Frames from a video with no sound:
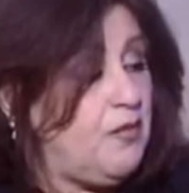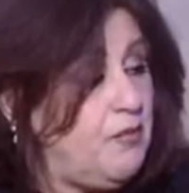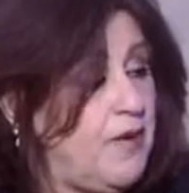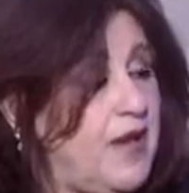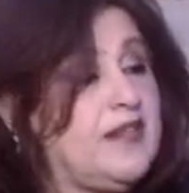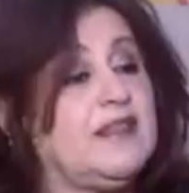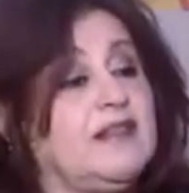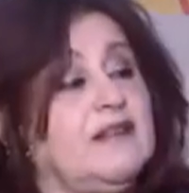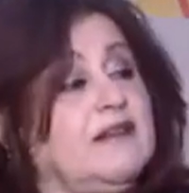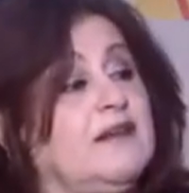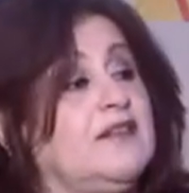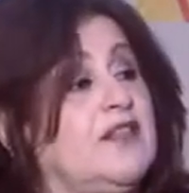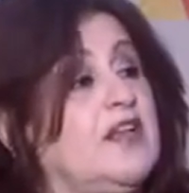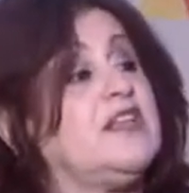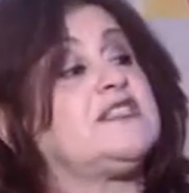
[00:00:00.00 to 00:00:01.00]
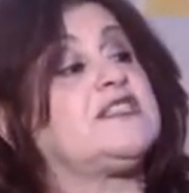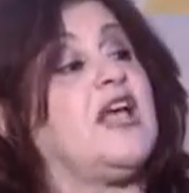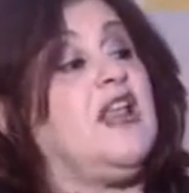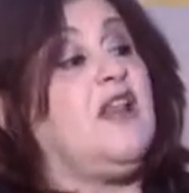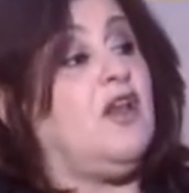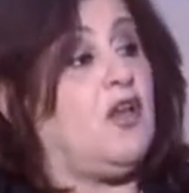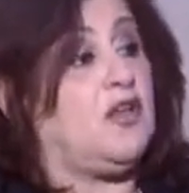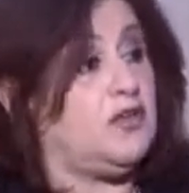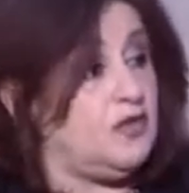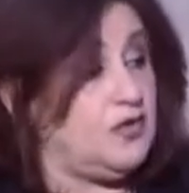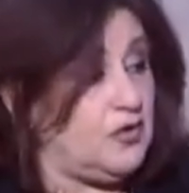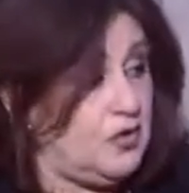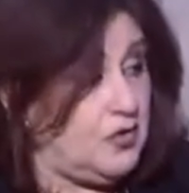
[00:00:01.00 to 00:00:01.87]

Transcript: but there is a lot